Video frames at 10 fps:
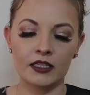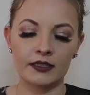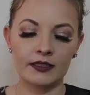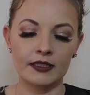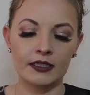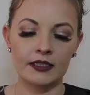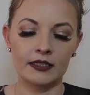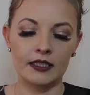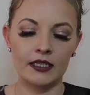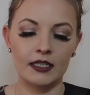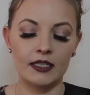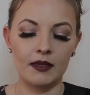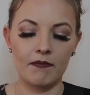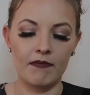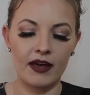This is
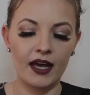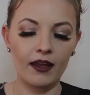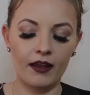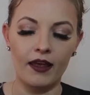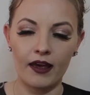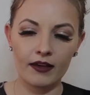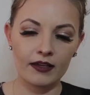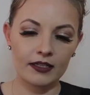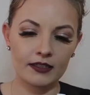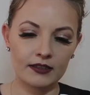in Matte X,